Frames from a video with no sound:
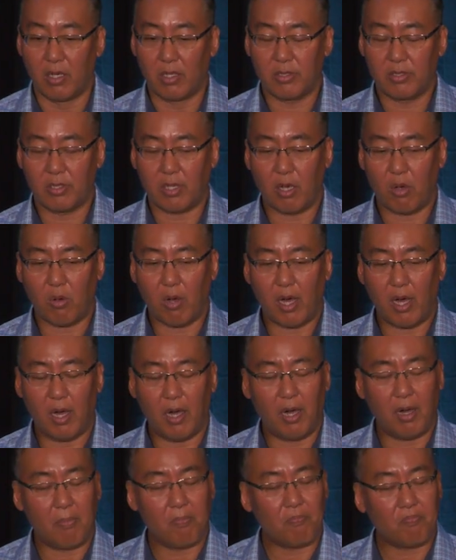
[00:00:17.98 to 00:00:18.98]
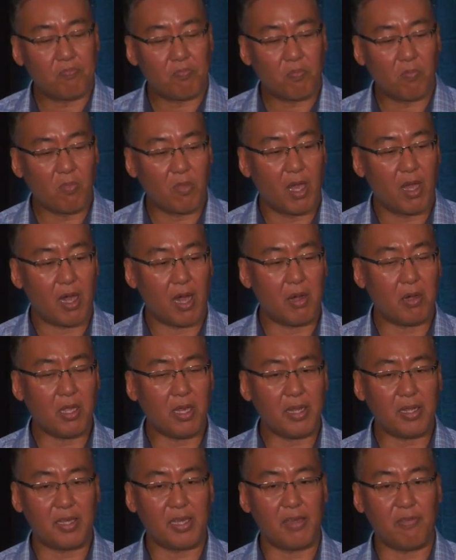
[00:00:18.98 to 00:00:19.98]
So I'm
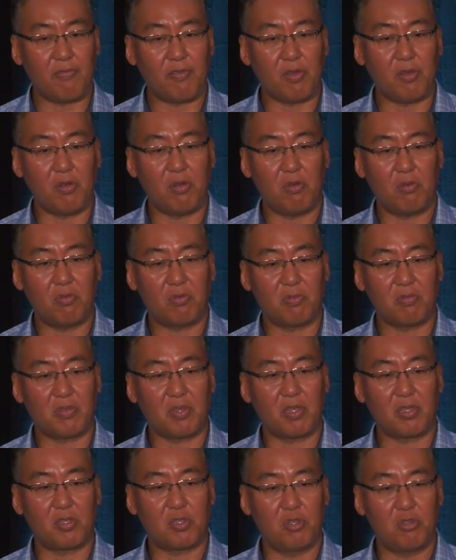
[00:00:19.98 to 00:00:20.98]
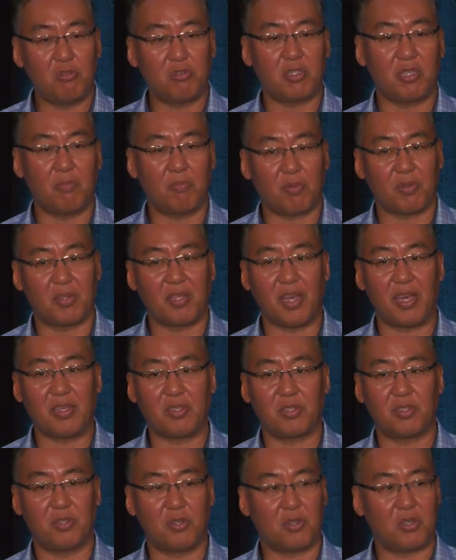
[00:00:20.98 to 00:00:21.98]
going to give you two simple
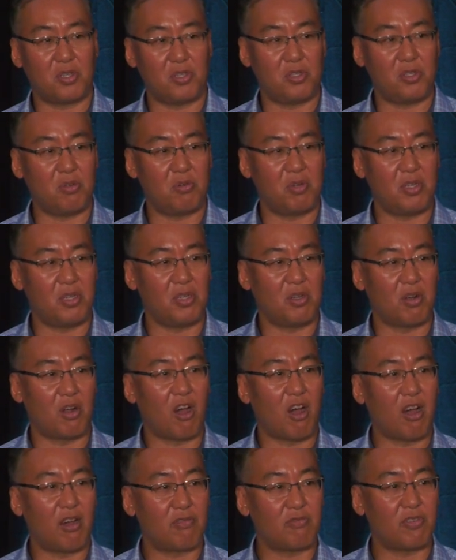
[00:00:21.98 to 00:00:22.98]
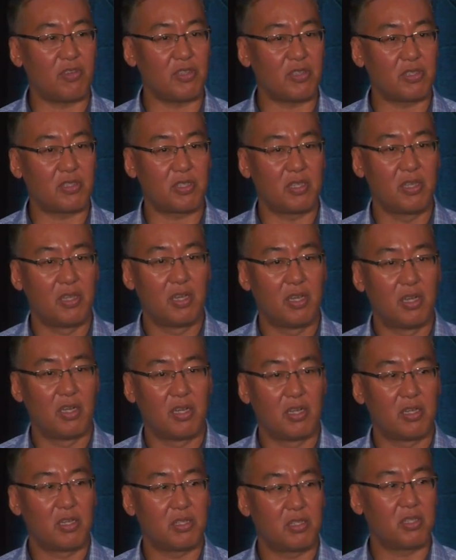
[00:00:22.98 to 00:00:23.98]
tests you could do in your office
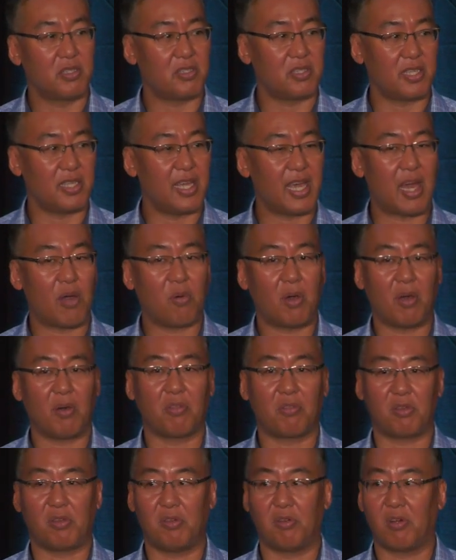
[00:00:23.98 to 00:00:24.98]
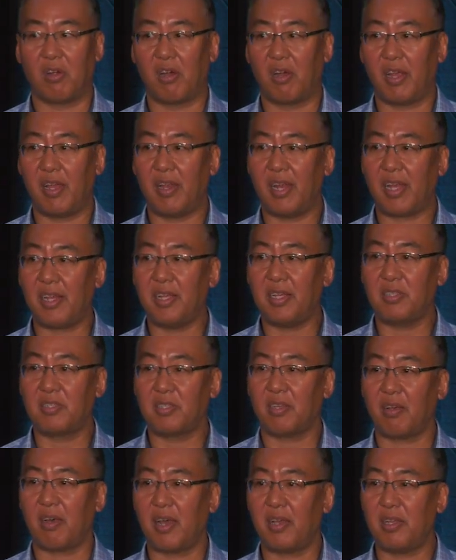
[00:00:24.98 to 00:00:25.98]
to see how healthy you are. And I
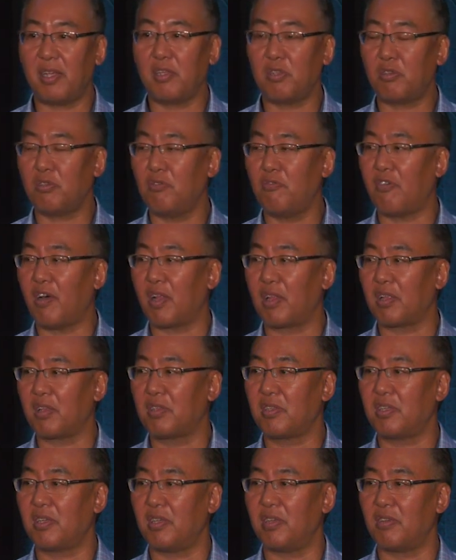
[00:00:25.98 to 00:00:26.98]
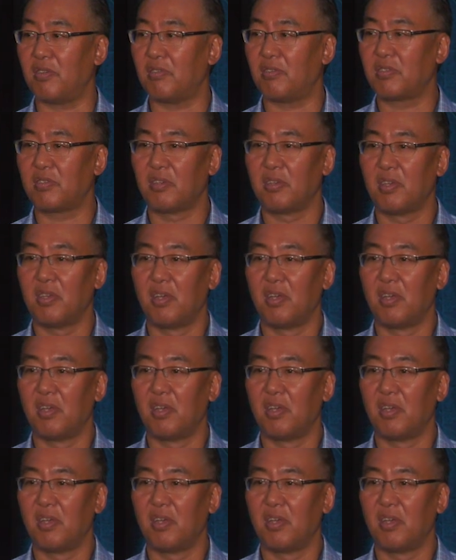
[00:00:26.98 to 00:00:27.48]
need two volunteers.